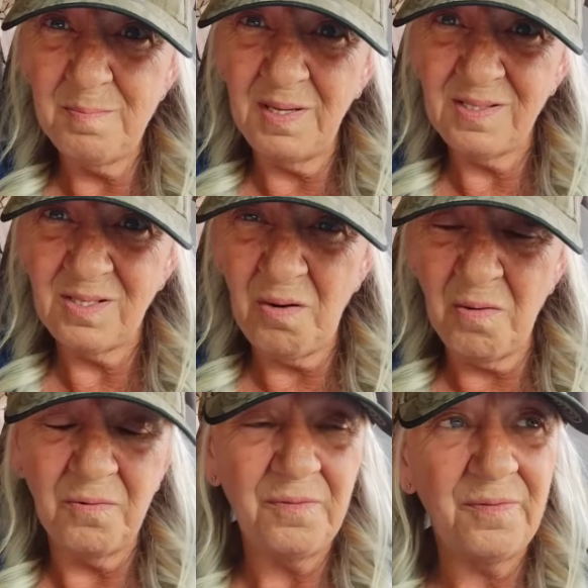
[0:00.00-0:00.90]
my
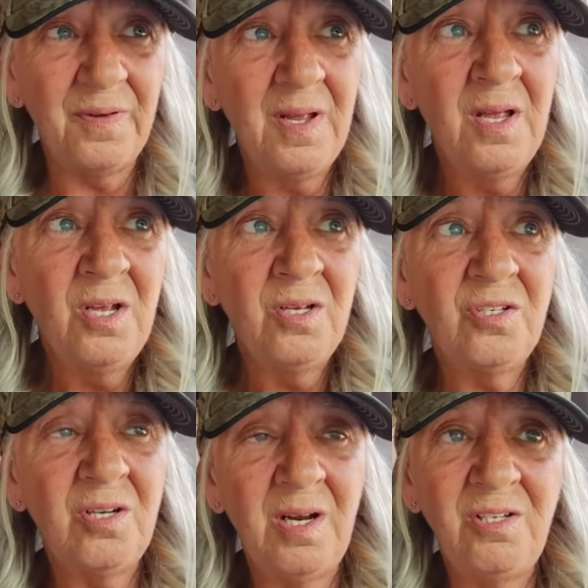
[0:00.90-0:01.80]
stove?
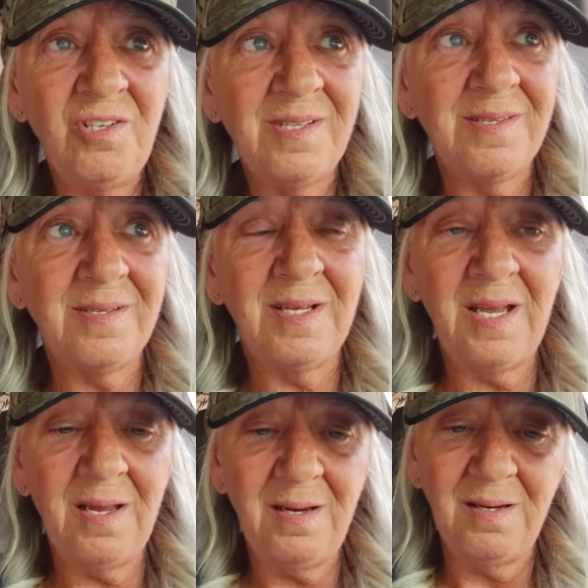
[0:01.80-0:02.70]
Should I just
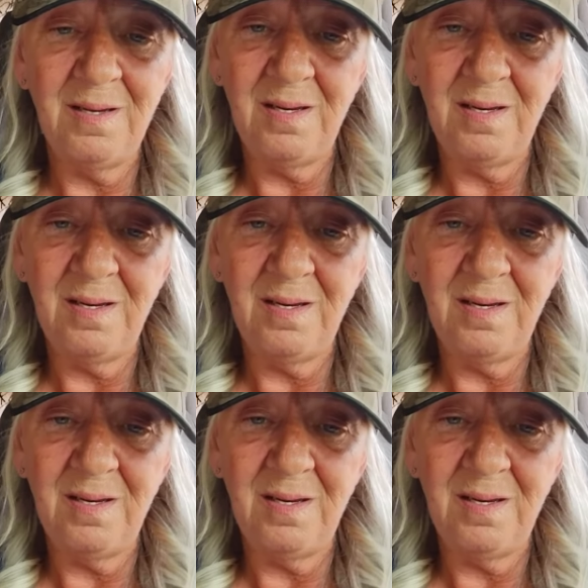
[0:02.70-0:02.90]
get